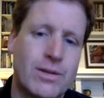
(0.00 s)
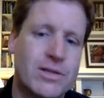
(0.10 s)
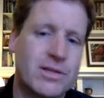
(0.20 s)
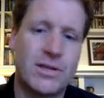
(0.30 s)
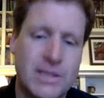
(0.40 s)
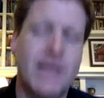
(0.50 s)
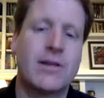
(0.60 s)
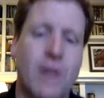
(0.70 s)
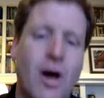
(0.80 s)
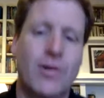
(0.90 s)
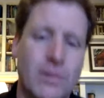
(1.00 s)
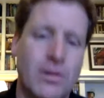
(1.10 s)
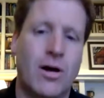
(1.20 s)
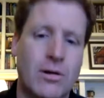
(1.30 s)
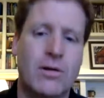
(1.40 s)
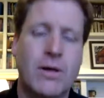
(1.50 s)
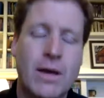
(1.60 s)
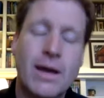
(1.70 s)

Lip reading: It's just going to take longer and longer.